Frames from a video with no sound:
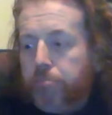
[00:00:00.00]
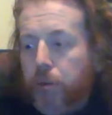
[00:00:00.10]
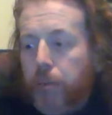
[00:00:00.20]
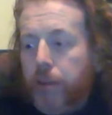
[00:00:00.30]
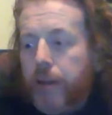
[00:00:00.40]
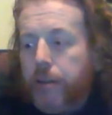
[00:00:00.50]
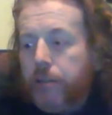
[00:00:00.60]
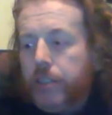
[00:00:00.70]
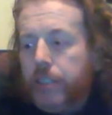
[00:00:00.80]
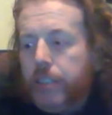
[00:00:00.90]
Probably
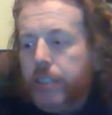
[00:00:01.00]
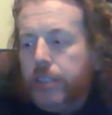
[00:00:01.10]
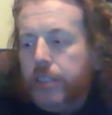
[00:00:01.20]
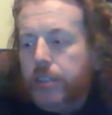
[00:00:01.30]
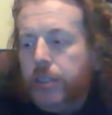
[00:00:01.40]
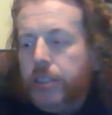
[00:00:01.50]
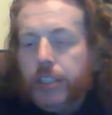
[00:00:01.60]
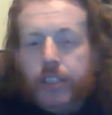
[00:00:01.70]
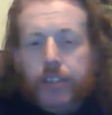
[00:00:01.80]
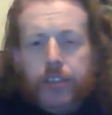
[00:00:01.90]
around uh, New Year's
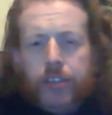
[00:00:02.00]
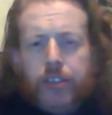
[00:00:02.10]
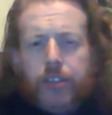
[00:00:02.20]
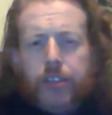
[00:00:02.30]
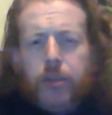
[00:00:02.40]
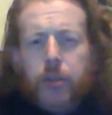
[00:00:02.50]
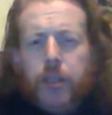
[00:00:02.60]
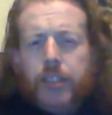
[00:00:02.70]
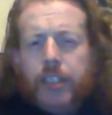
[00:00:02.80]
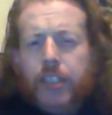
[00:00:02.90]
New
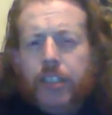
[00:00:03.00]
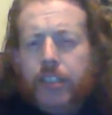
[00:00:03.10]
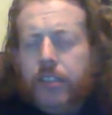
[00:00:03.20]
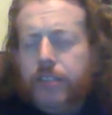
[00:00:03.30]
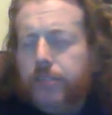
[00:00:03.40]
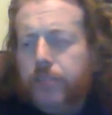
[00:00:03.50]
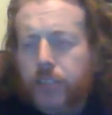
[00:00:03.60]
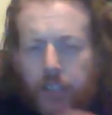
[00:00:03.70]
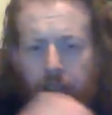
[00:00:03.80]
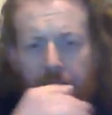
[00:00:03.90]
Year's Eve,
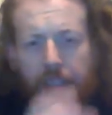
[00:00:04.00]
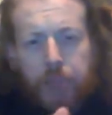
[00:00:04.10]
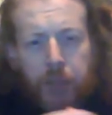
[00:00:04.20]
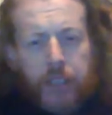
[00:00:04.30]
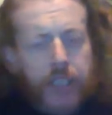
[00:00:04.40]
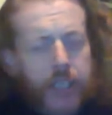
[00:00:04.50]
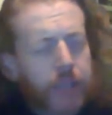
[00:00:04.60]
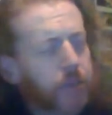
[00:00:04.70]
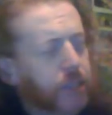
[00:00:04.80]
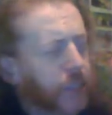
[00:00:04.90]
last beer
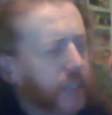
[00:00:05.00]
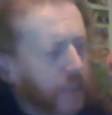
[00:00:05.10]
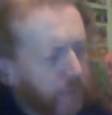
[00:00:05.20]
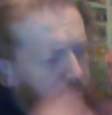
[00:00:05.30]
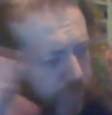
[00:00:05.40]
night, basically